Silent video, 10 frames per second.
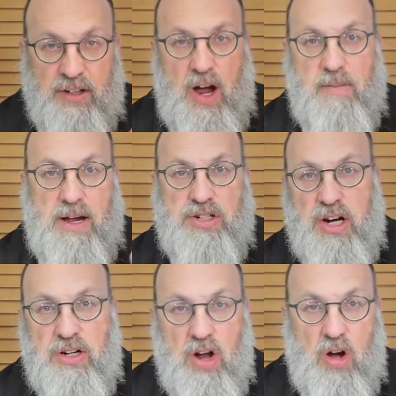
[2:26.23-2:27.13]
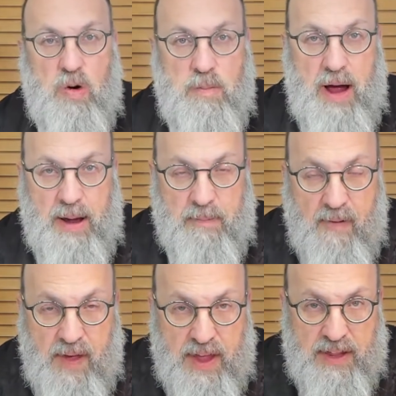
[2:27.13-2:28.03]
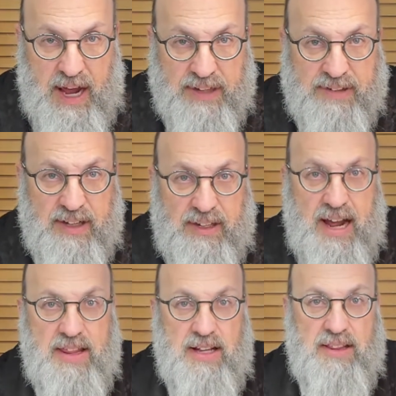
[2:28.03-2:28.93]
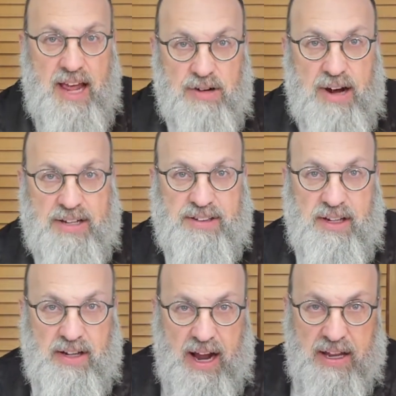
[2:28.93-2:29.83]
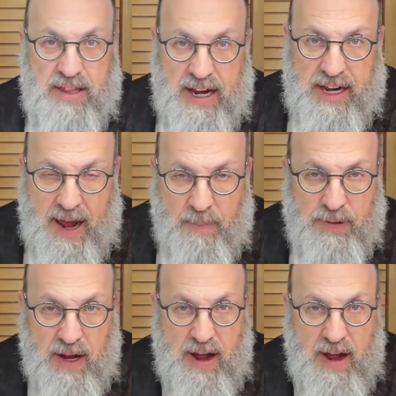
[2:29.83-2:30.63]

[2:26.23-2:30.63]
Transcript: Yom Asher Nachu That's the day that they rested and they kept